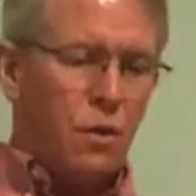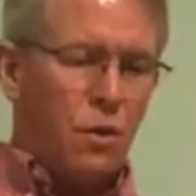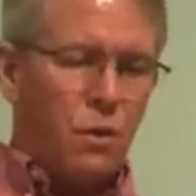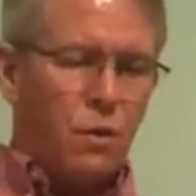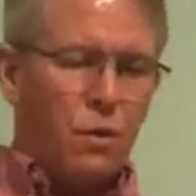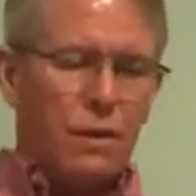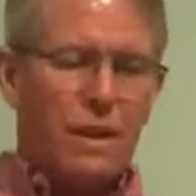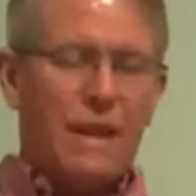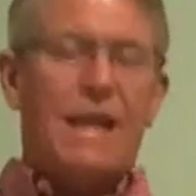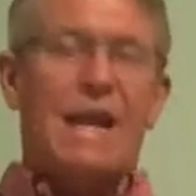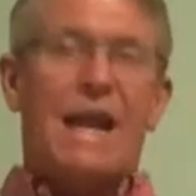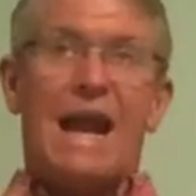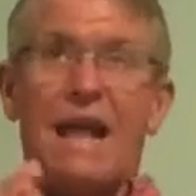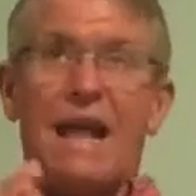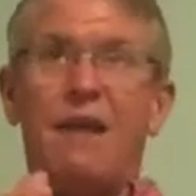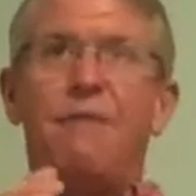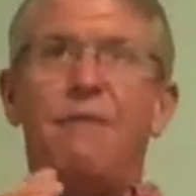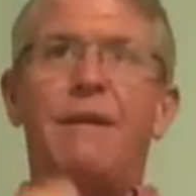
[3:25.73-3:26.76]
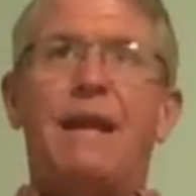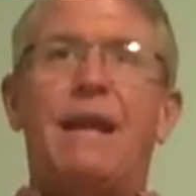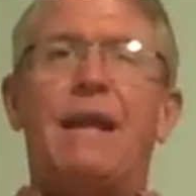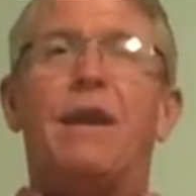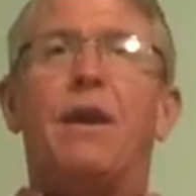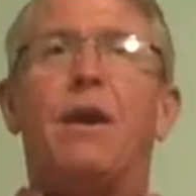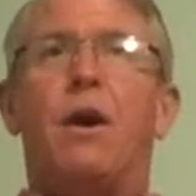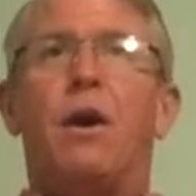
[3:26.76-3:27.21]
with an
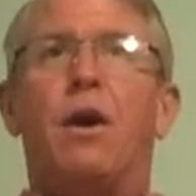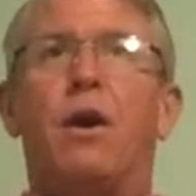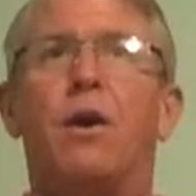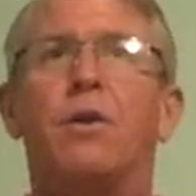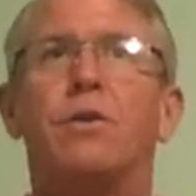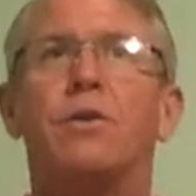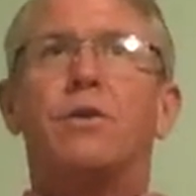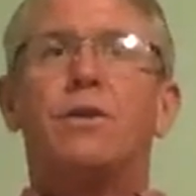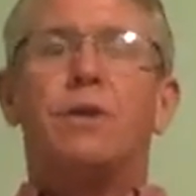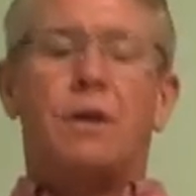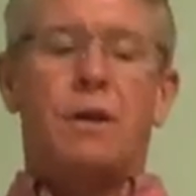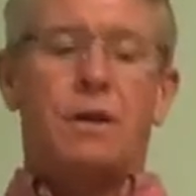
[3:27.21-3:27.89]
elevated arch